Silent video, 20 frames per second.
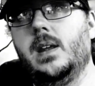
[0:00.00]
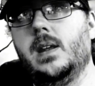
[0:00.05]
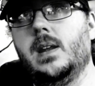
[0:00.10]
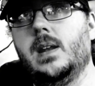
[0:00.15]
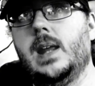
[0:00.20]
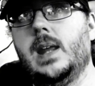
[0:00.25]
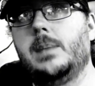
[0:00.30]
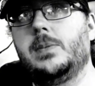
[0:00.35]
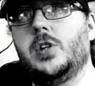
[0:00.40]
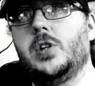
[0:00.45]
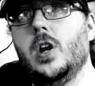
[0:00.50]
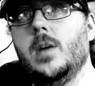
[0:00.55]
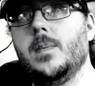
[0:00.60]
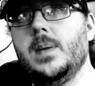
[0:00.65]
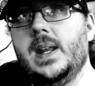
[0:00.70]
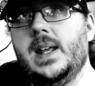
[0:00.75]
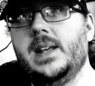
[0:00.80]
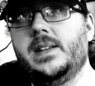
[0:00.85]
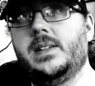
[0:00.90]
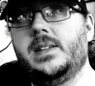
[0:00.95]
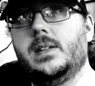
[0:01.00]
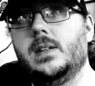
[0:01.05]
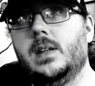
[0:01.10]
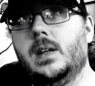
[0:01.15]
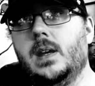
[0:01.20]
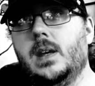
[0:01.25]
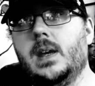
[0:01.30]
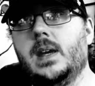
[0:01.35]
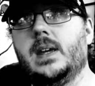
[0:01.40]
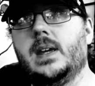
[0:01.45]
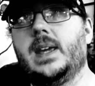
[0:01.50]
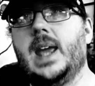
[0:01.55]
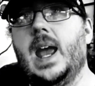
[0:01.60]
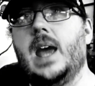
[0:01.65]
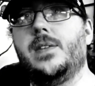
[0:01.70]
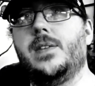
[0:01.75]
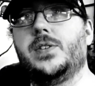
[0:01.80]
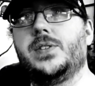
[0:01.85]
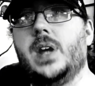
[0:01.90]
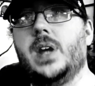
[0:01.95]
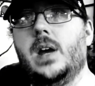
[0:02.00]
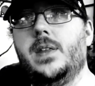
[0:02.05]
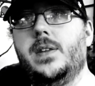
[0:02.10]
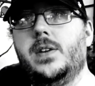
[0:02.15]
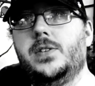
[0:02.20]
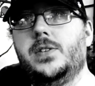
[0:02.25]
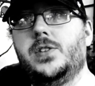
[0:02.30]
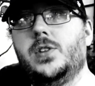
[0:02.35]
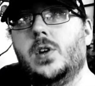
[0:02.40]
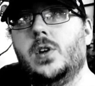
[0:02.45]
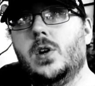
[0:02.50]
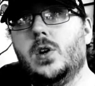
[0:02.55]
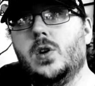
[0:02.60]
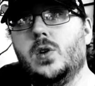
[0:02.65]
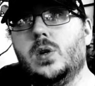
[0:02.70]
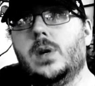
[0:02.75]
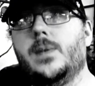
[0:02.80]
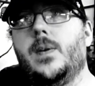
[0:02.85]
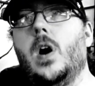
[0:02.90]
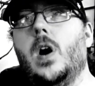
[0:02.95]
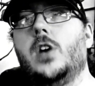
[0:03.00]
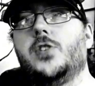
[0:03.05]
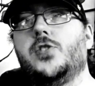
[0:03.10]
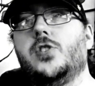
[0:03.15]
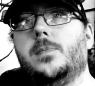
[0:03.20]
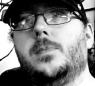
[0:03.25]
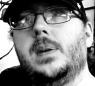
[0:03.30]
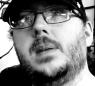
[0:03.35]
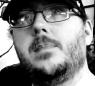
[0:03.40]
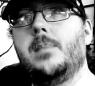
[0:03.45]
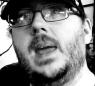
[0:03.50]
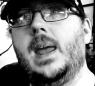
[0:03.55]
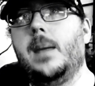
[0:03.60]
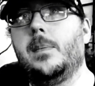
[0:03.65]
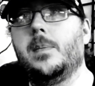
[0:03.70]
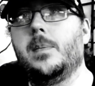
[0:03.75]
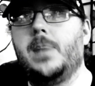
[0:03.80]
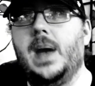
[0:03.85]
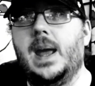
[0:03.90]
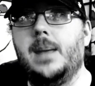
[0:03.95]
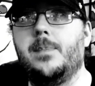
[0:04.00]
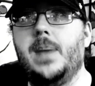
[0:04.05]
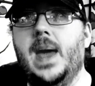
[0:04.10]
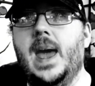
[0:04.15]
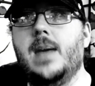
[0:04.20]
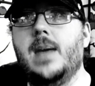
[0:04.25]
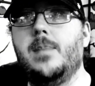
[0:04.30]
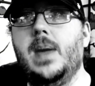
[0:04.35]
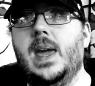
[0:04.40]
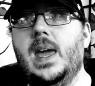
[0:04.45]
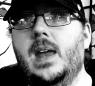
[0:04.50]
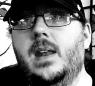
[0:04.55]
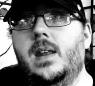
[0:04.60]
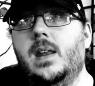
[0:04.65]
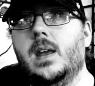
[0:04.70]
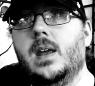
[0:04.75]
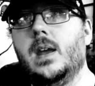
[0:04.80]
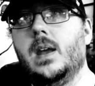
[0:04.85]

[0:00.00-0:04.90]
named Terminus gathers others who have also been maimed by Batman,